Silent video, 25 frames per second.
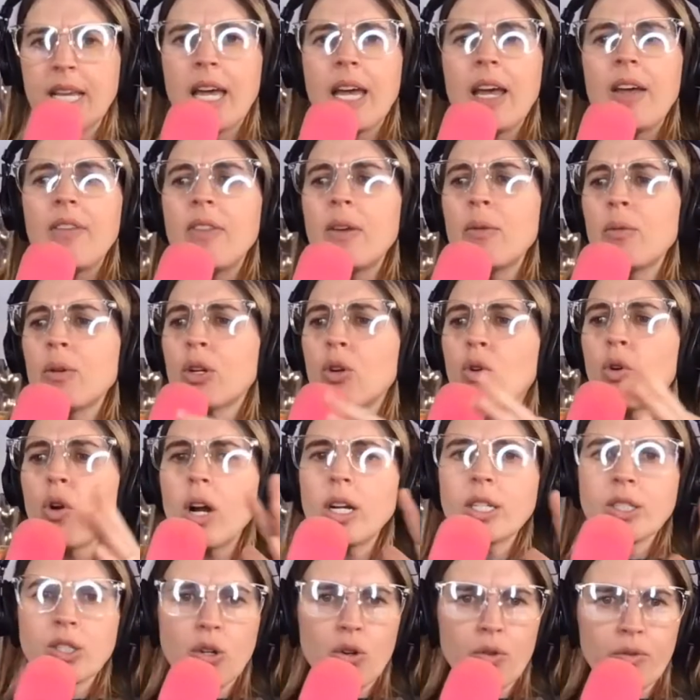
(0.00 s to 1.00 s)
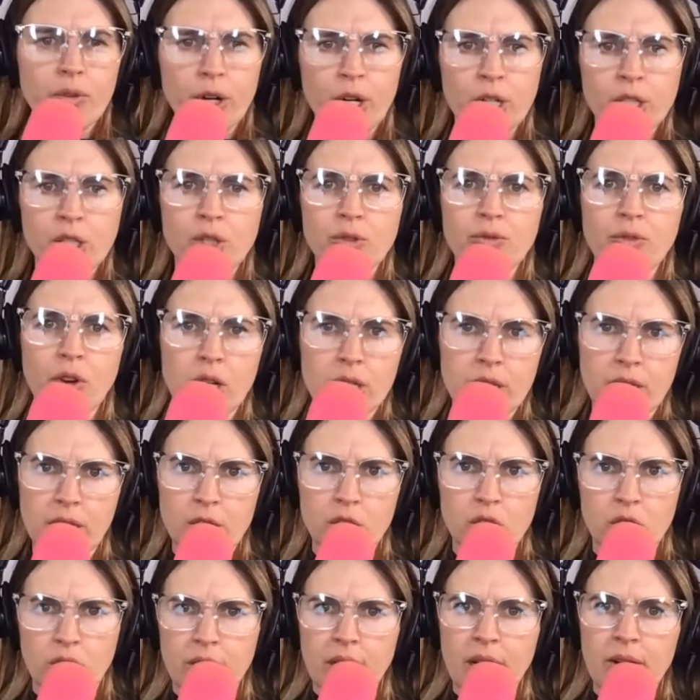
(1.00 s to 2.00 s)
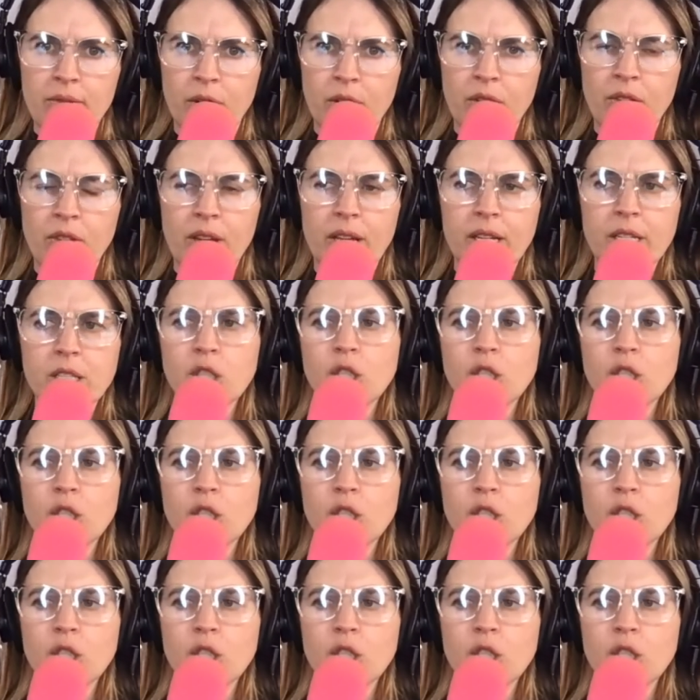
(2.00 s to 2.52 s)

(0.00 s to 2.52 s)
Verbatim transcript: They would cross over and do Von Dutch on everything.